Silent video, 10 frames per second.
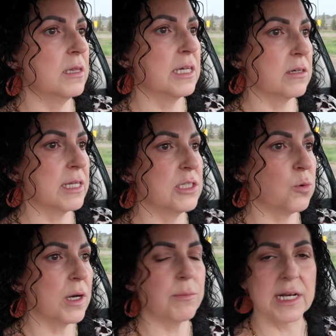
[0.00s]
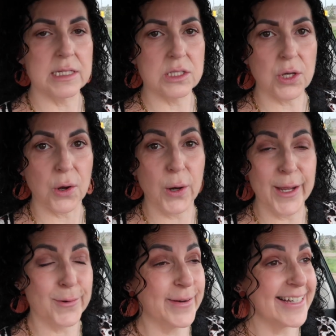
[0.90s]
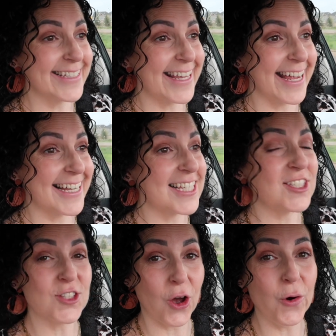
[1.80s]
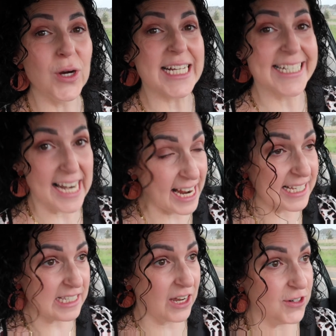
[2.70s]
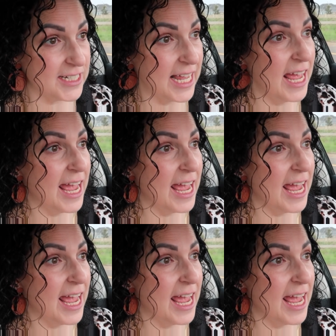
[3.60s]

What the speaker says: literally 20 minutes ago it was like so nice out,